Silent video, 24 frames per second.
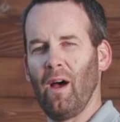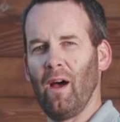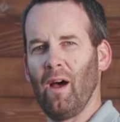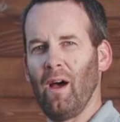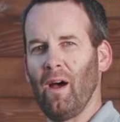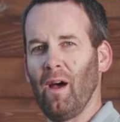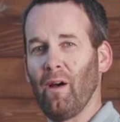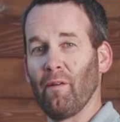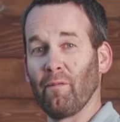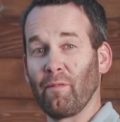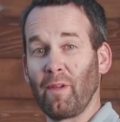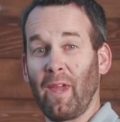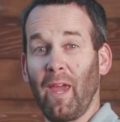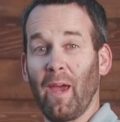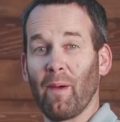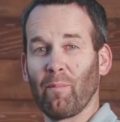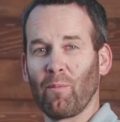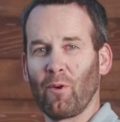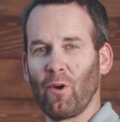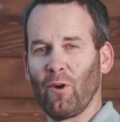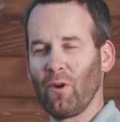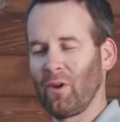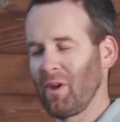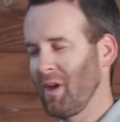of
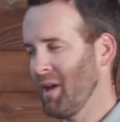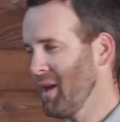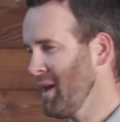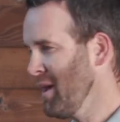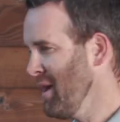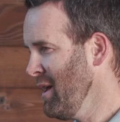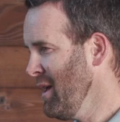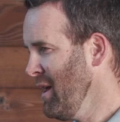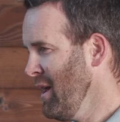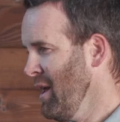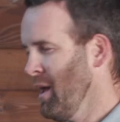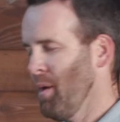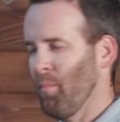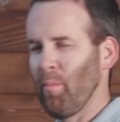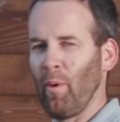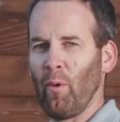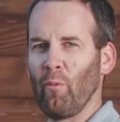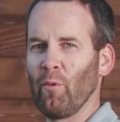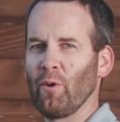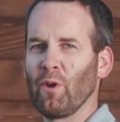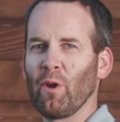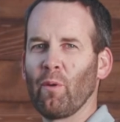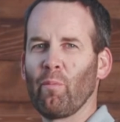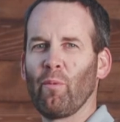camp cooking.
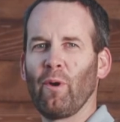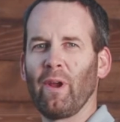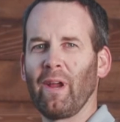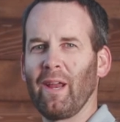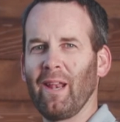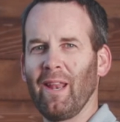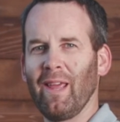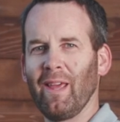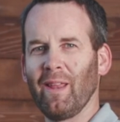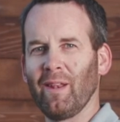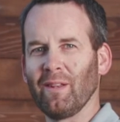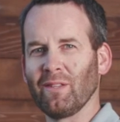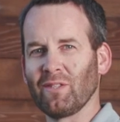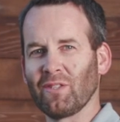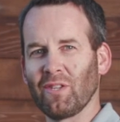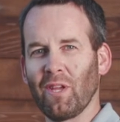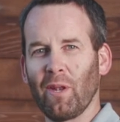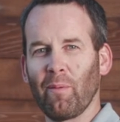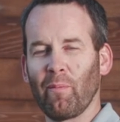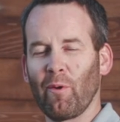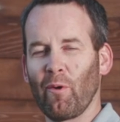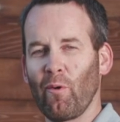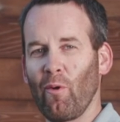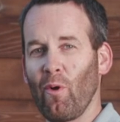But when you're bringing in
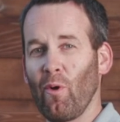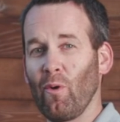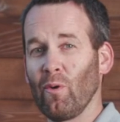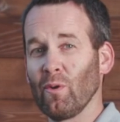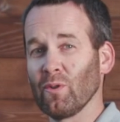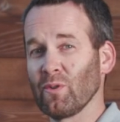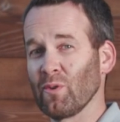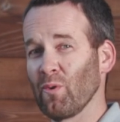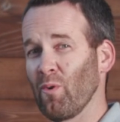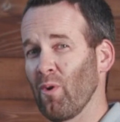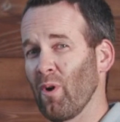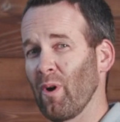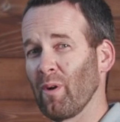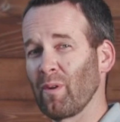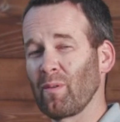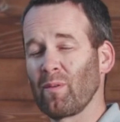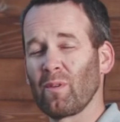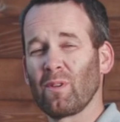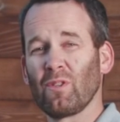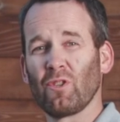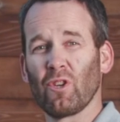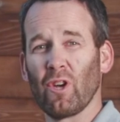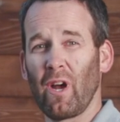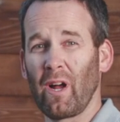cinnamon rolls or
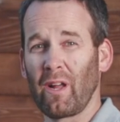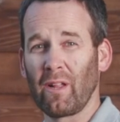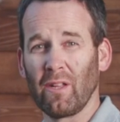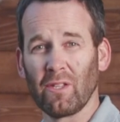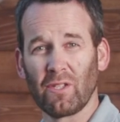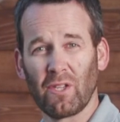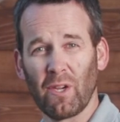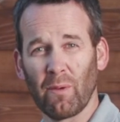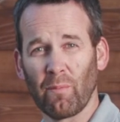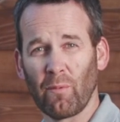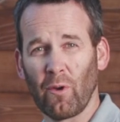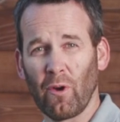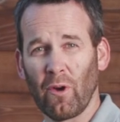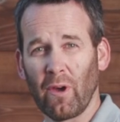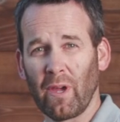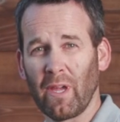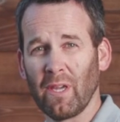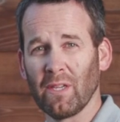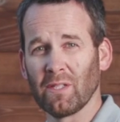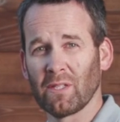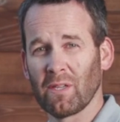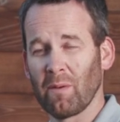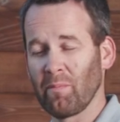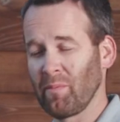chocolate chip
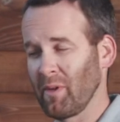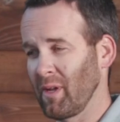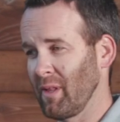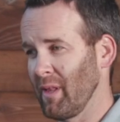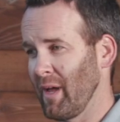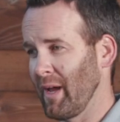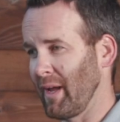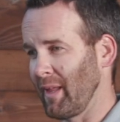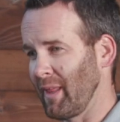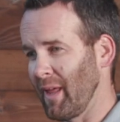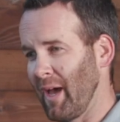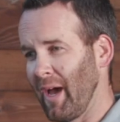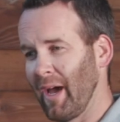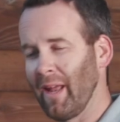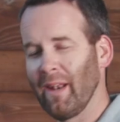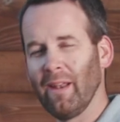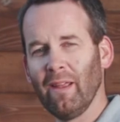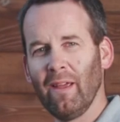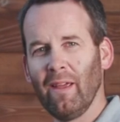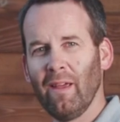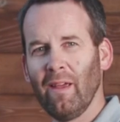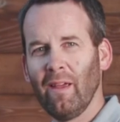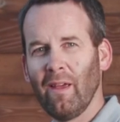cookies, something like that,